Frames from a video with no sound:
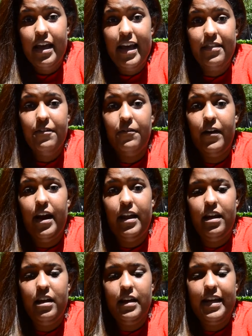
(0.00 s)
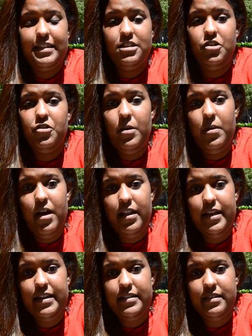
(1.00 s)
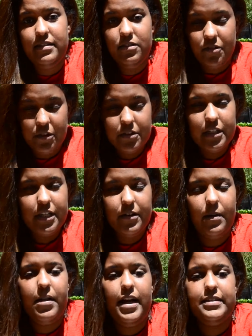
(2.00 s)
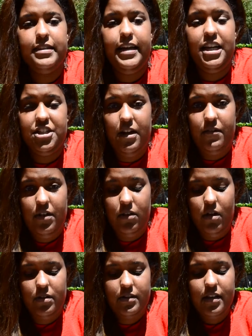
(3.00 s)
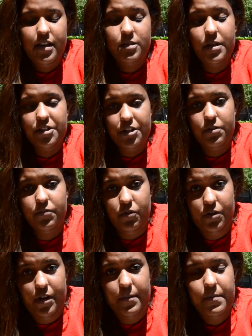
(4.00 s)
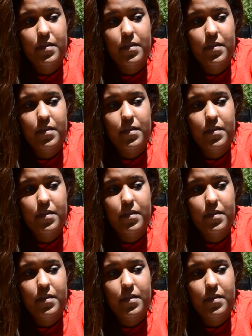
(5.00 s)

in the fight against decriminalizing HIV laws, especially in Florida.